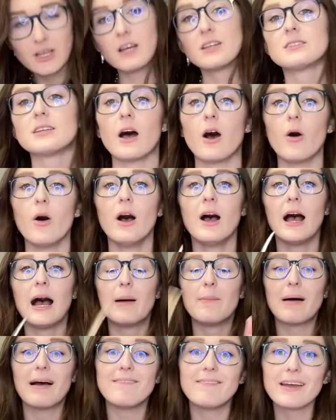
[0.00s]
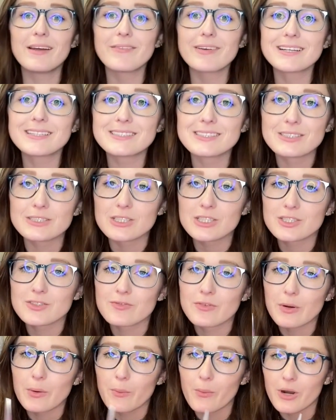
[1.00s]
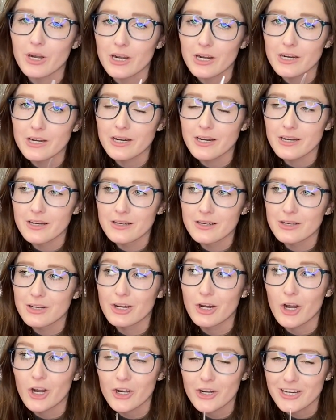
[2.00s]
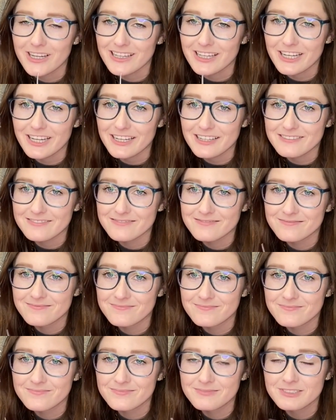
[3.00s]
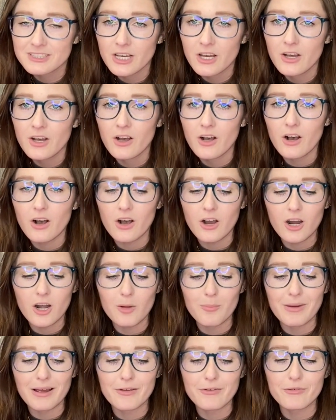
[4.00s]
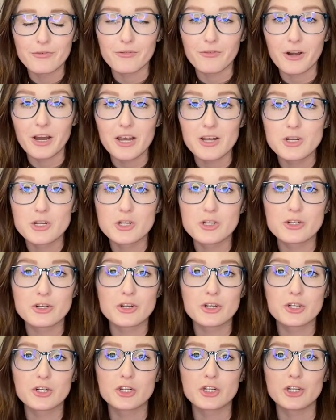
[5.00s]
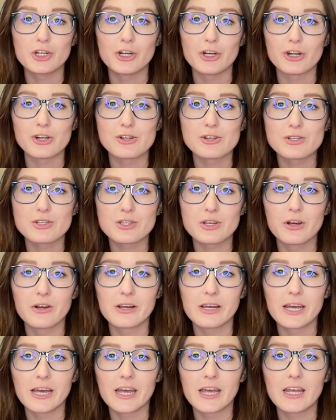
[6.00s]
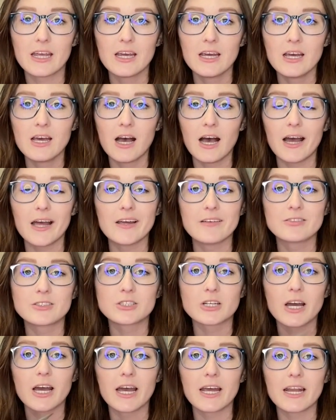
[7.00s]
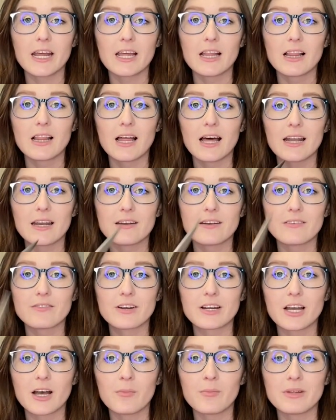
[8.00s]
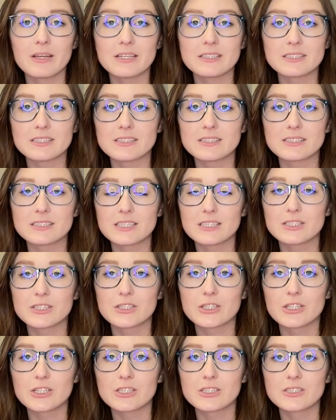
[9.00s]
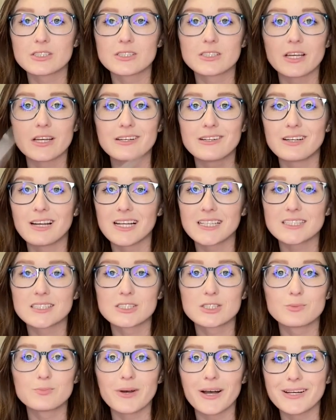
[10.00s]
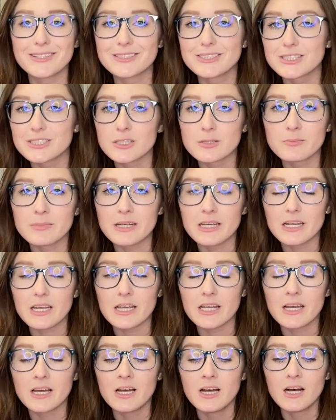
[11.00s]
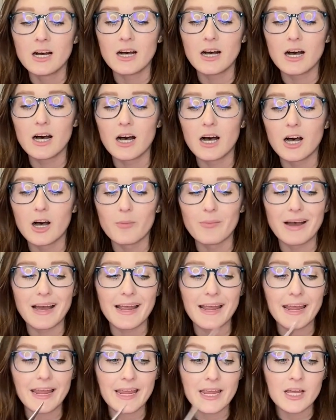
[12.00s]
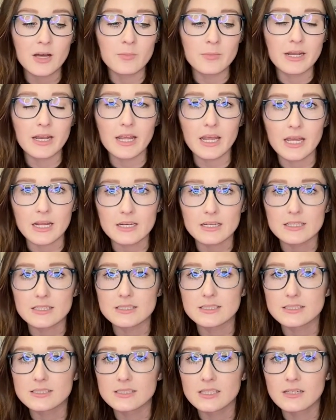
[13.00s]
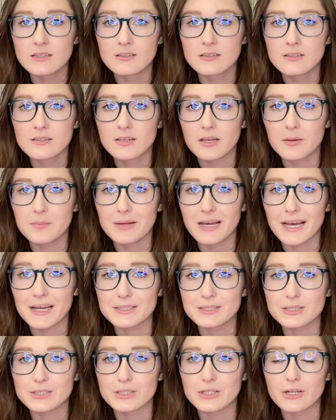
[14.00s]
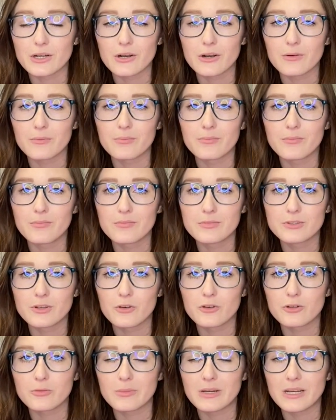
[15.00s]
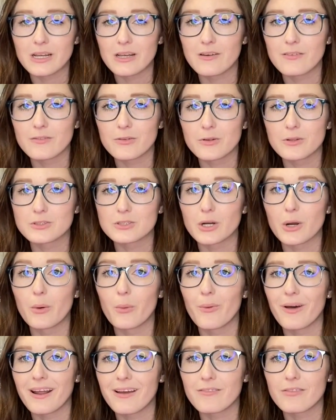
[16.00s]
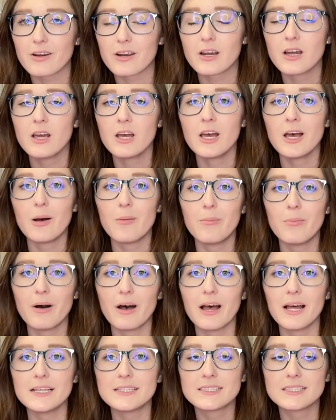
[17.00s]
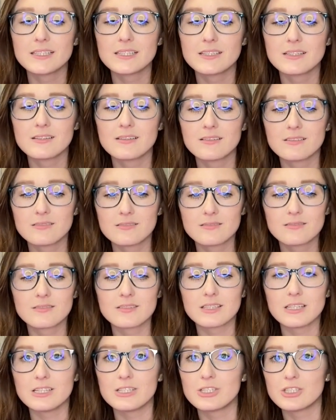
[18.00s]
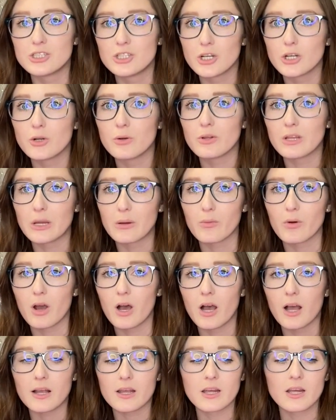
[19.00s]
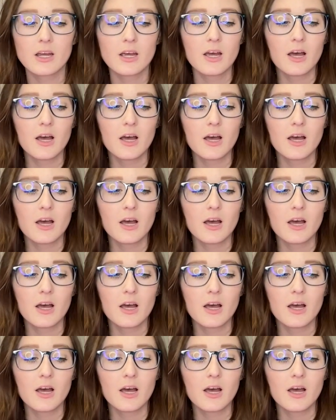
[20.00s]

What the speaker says: So my favorite scissors for work currently are my Fresh shears, okay? I have tried a lot of different companies and scissors. They do not sponsor me. I am an Andis ambassador or social media influencer or whatever, but these genuinely rock.